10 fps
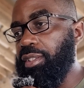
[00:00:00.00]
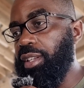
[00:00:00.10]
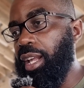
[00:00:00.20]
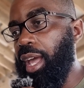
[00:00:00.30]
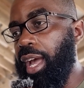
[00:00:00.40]

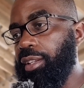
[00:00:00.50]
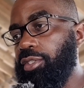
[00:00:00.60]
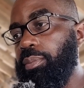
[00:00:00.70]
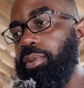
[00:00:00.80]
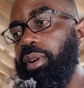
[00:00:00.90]
State Act
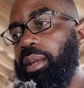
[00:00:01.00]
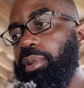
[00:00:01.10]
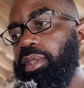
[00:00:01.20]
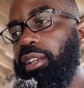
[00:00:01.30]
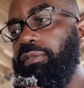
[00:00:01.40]
to
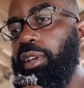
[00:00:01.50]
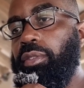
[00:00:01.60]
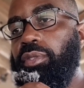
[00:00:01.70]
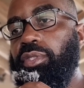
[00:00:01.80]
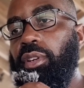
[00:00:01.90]
prohibit the
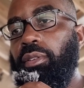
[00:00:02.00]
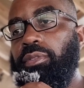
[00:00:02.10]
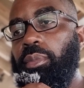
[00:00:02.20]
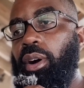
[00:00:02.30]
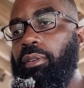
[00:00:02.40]
Federal Reserve
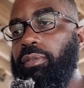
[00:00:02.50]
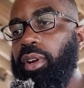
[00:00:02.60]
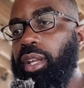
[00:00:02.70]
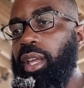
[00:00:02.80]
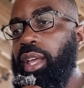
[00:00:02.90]
from
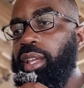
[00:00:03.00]
offering